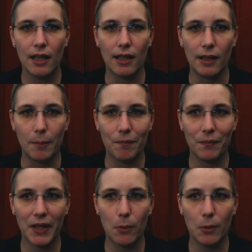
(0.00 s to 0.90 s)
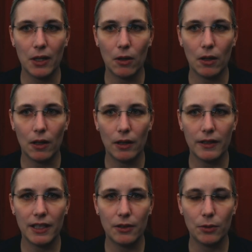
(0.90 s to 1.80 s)
um, we all
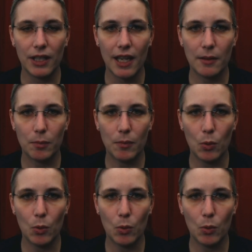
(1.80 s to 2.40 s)
need to get